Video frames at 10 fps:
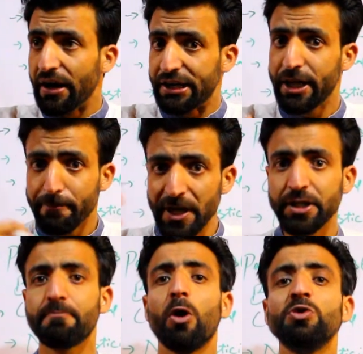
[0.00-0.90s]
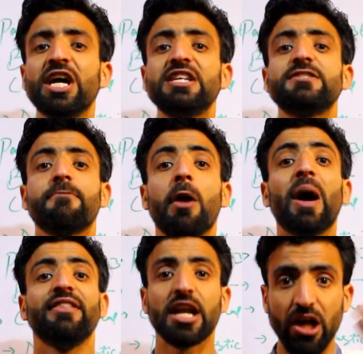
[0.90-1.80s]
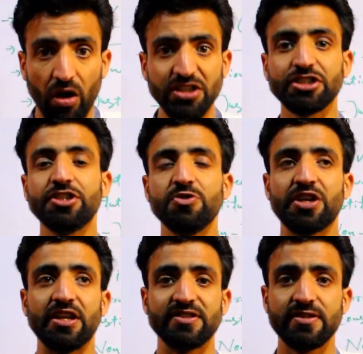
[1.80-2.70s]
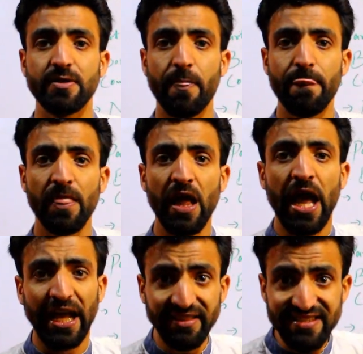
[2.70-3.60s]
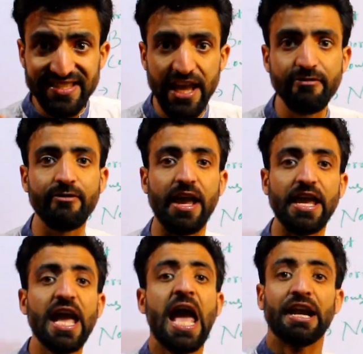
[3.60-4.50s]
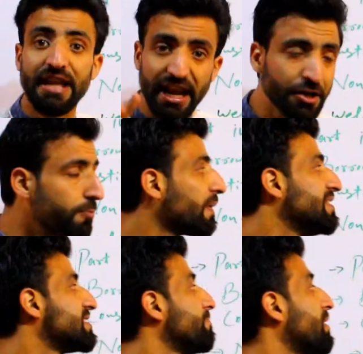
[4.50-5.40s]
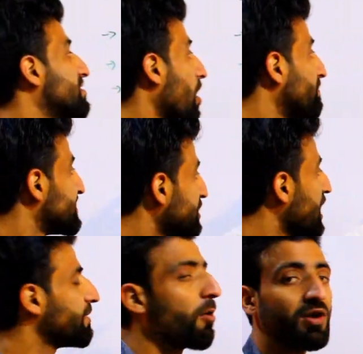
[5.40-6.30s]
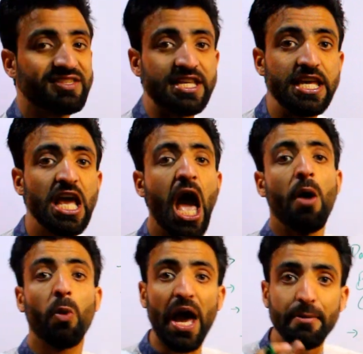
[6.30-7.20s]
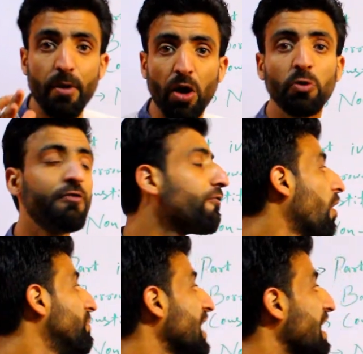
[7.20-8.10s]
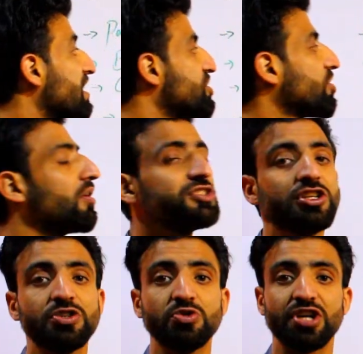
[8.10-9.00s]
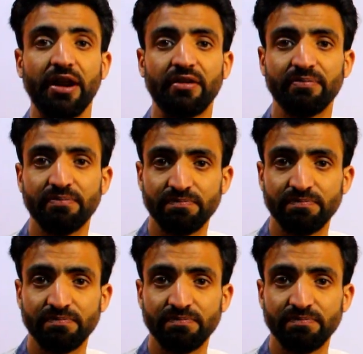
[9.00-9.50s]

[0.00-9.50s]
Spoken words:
different provisions from other constitutions. In the same way, directive principles of state policy were borrowed from the Irish Constitution.